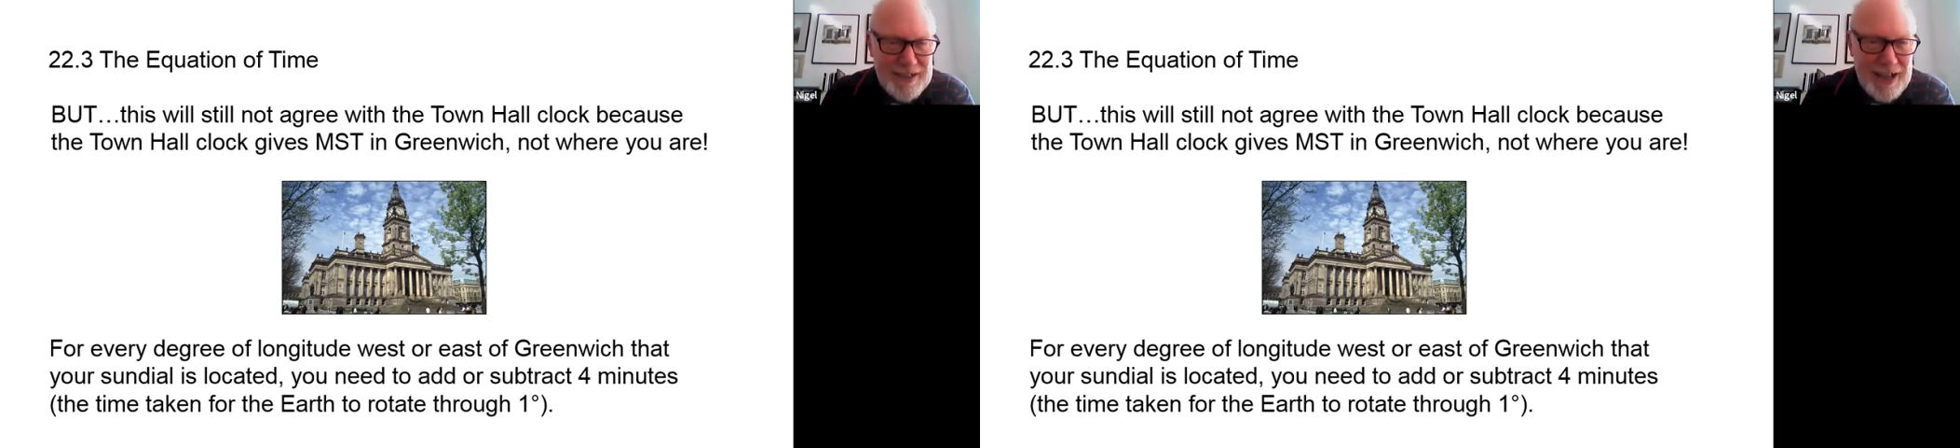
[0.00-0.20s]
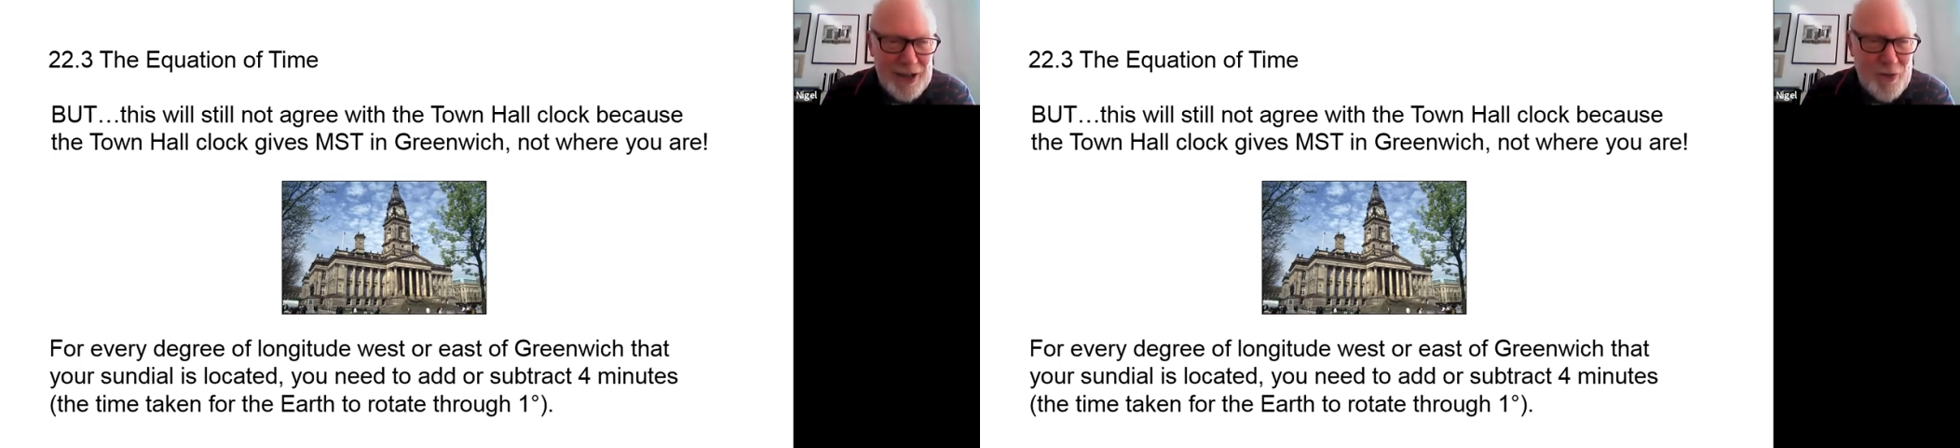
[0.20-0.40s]

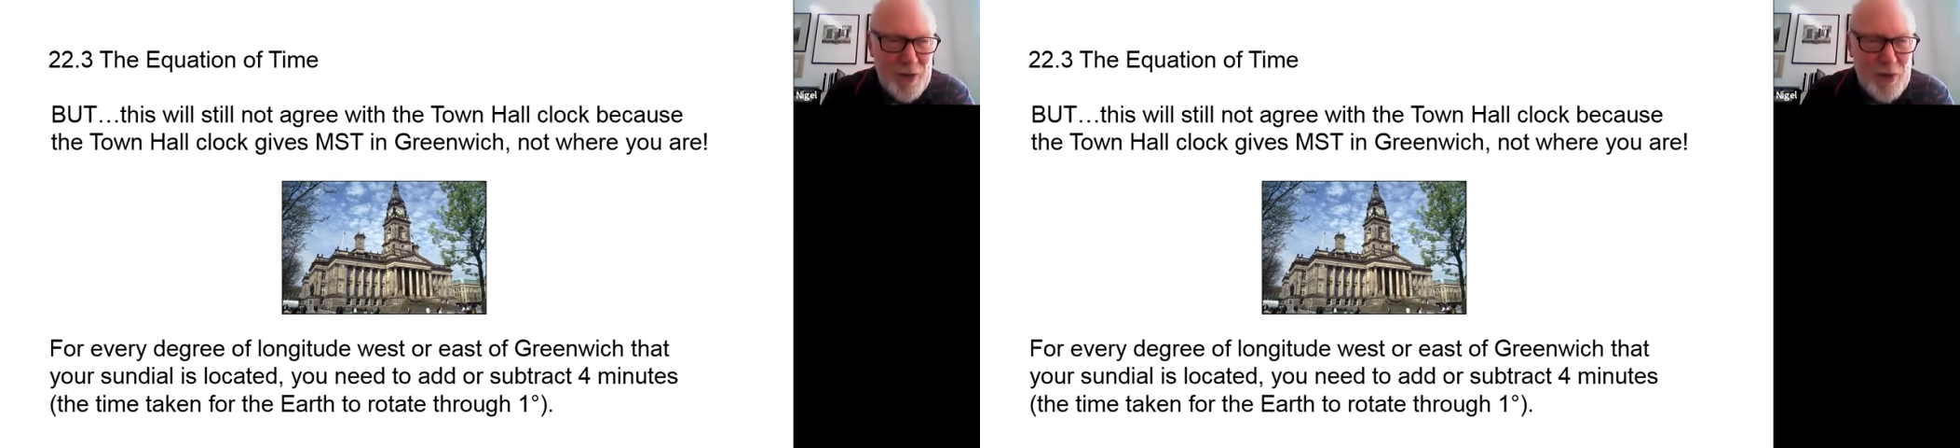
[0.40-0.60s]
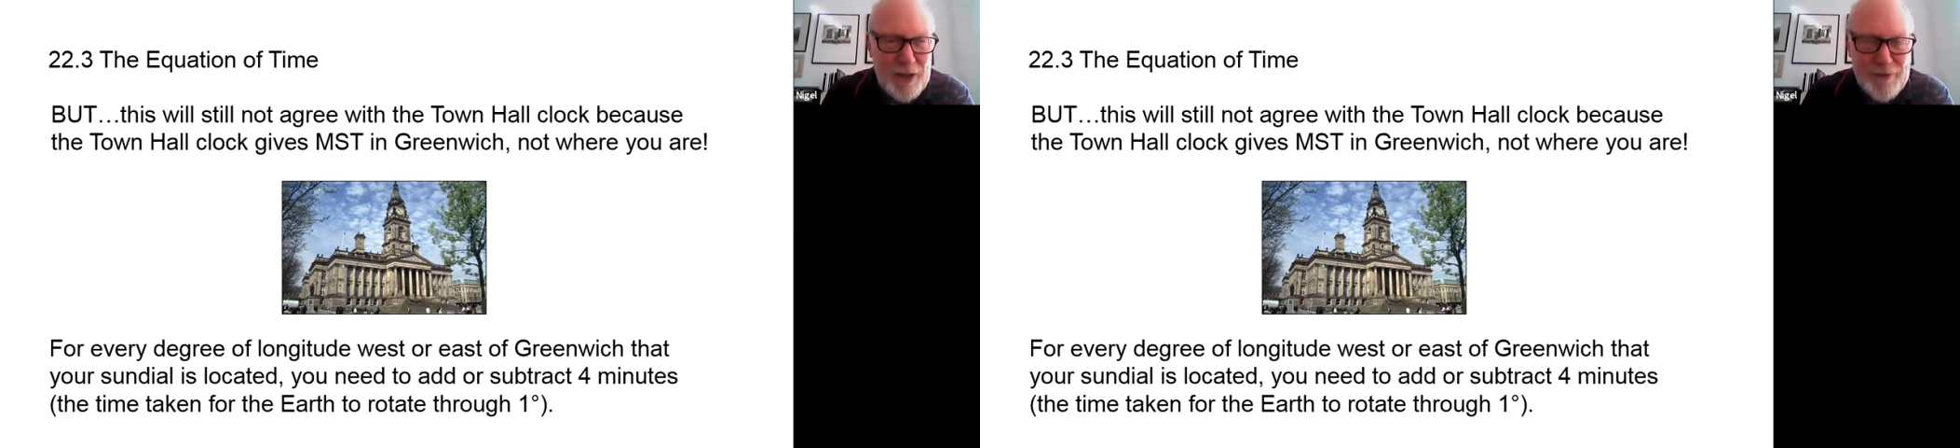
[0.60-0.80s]
I know it
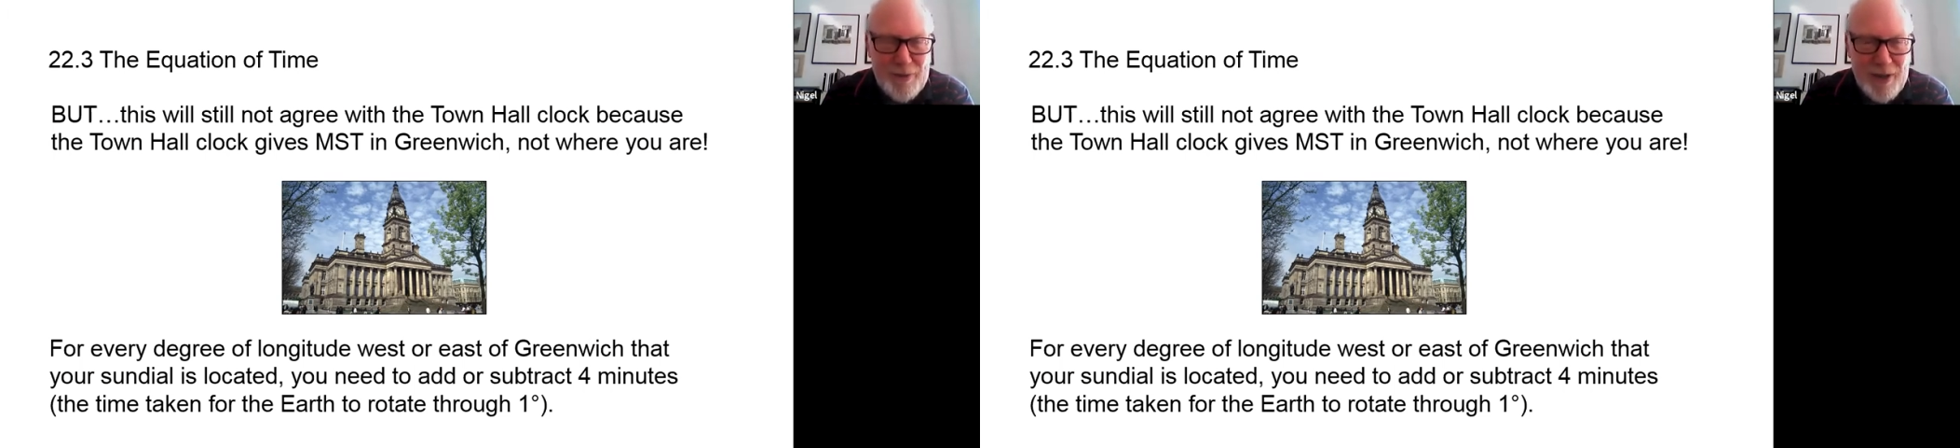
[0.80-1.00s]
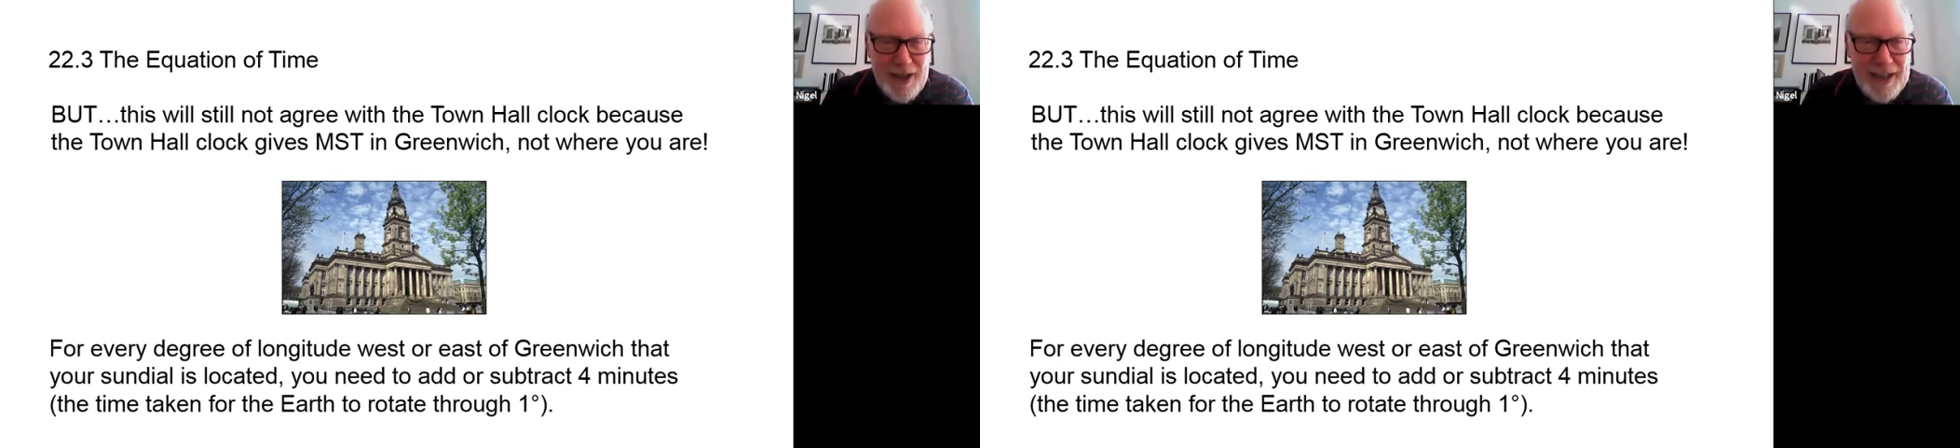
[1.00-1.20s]
well
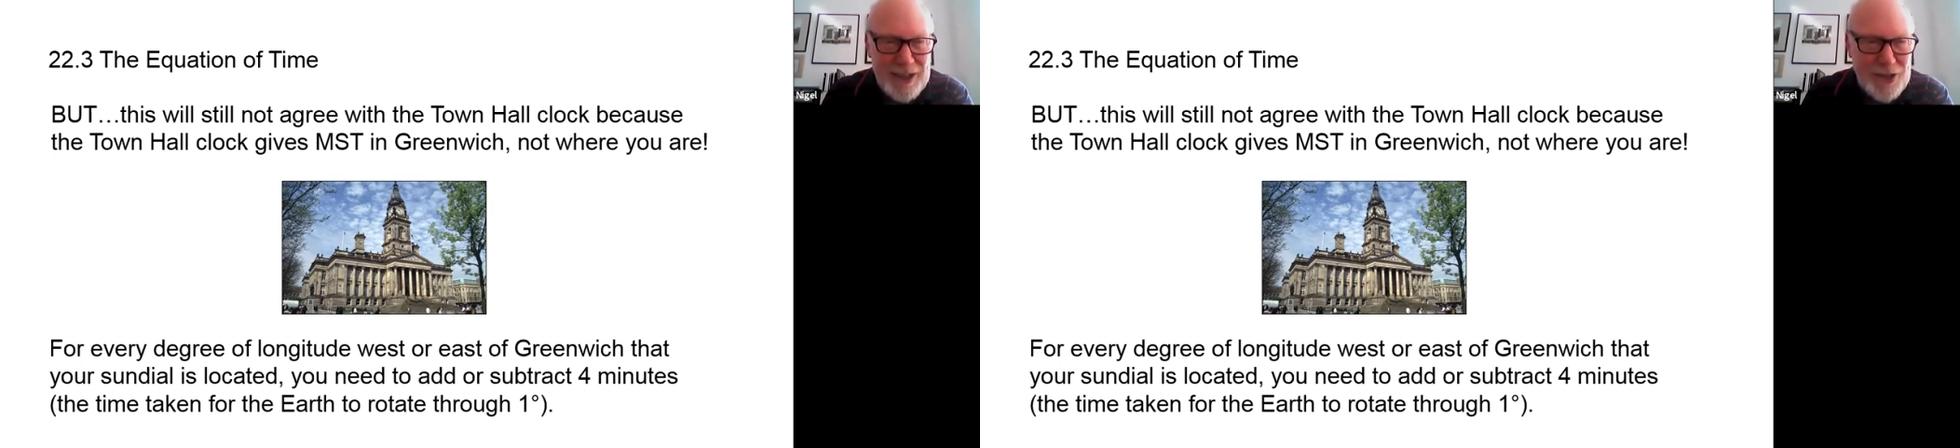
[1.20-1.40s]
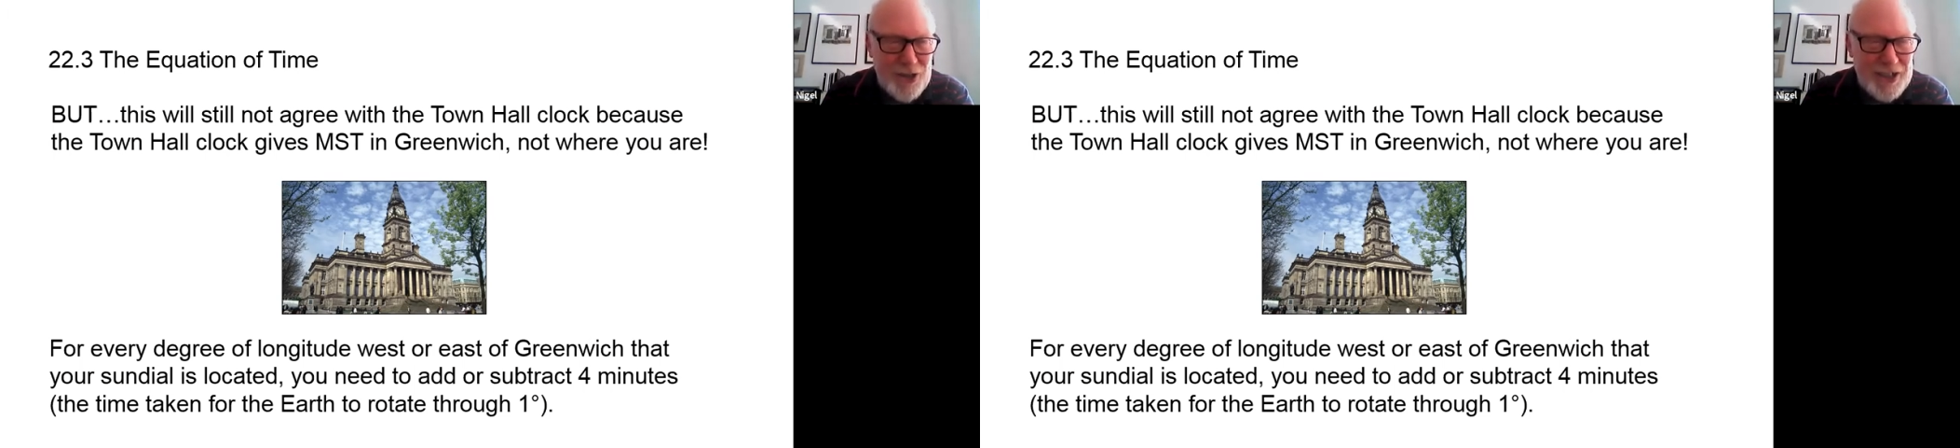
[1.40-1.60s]
from my
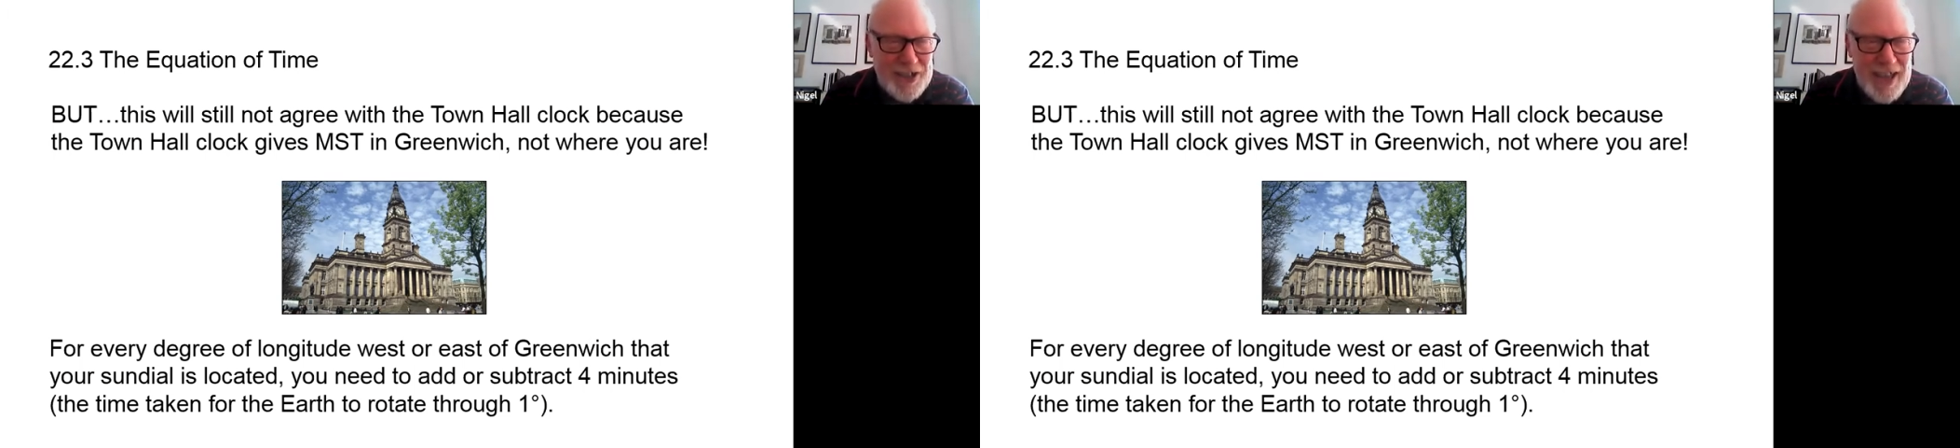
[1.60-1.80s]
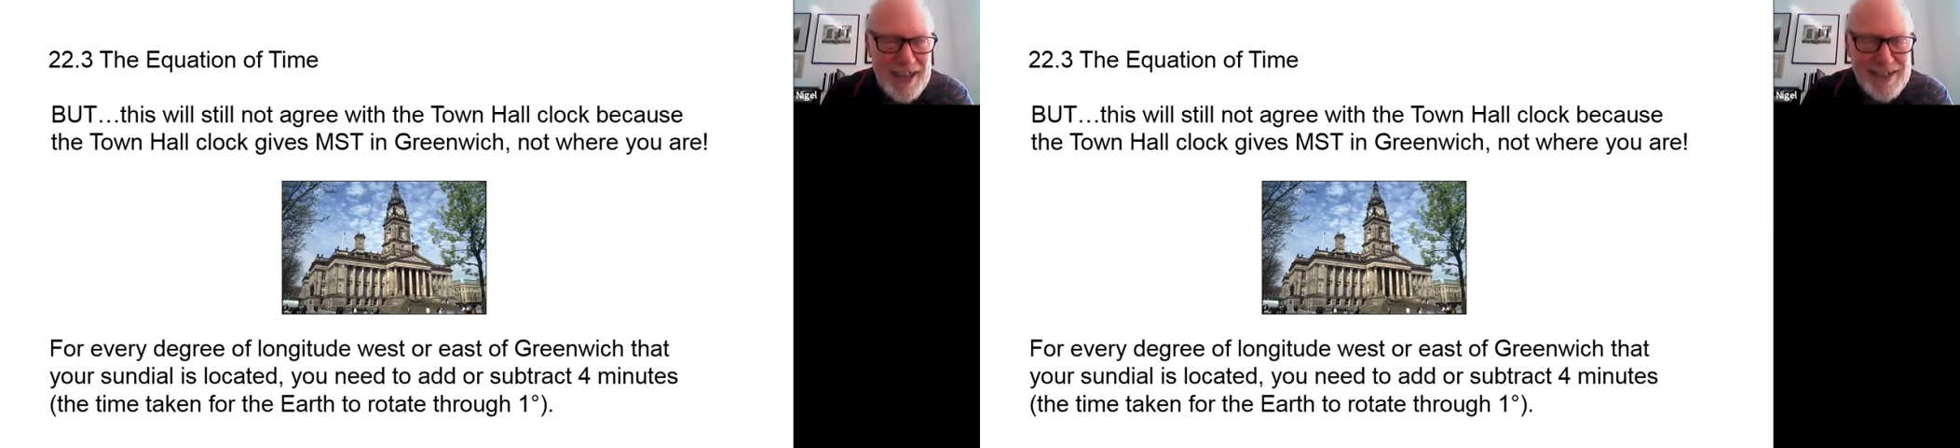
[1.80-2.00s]
younger
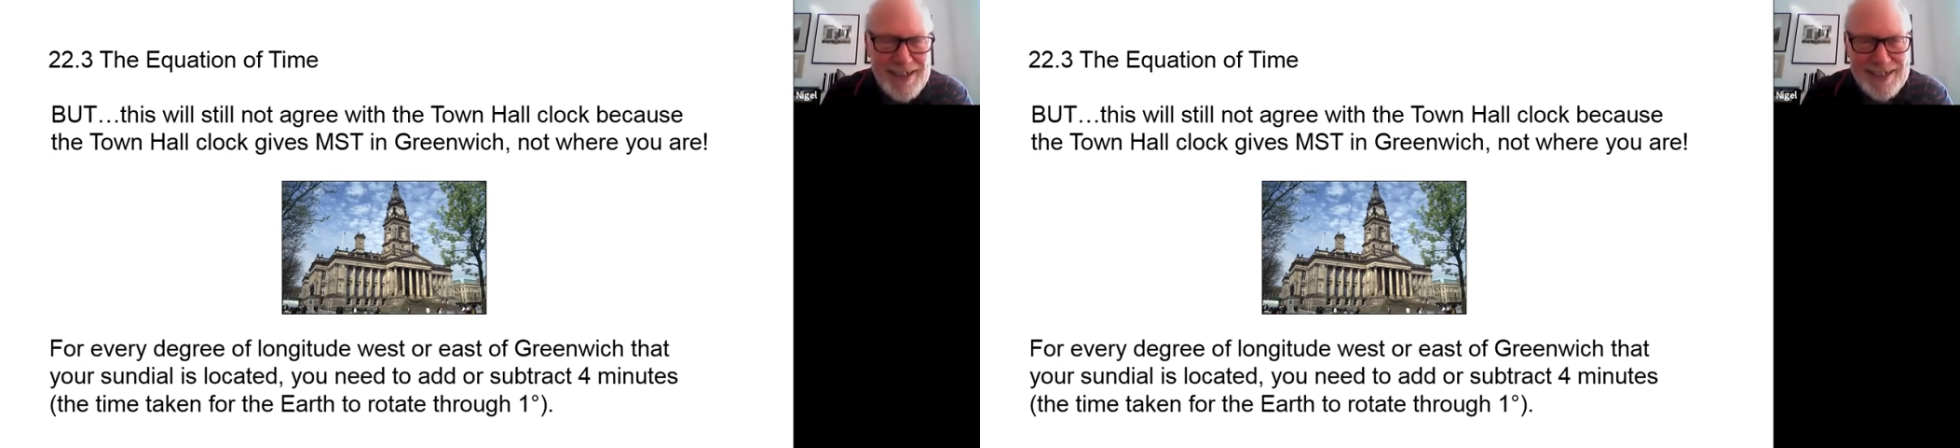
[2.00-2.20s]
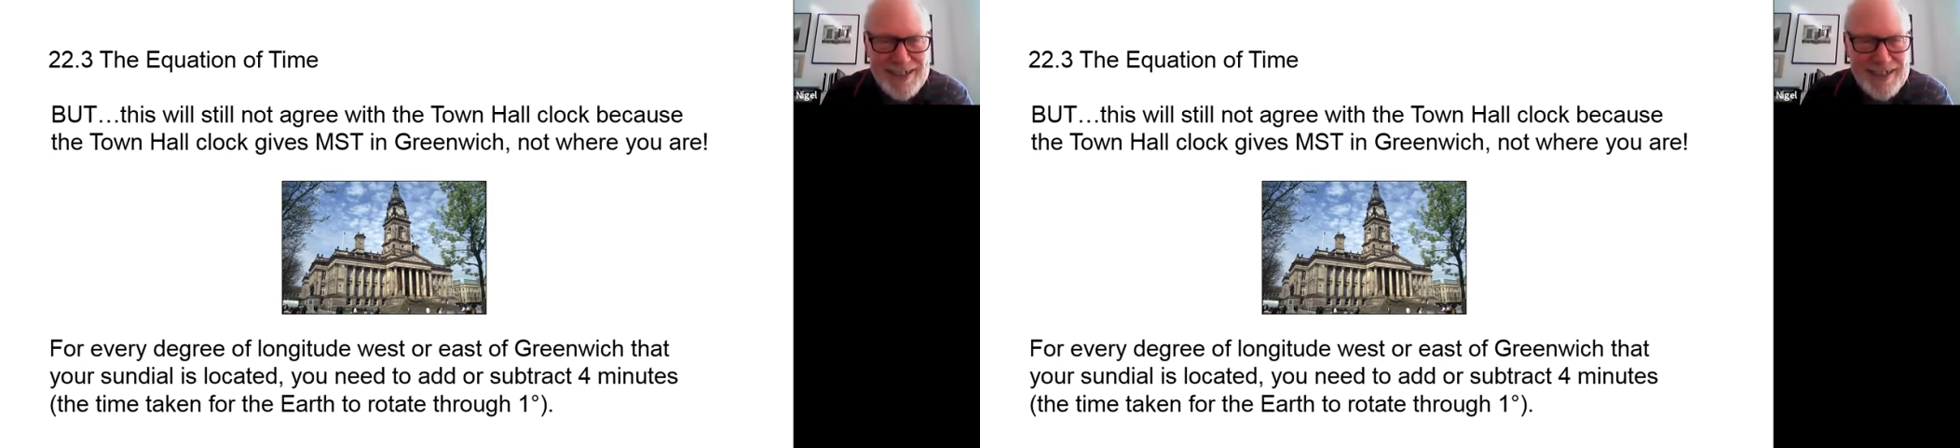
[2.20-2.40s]
days.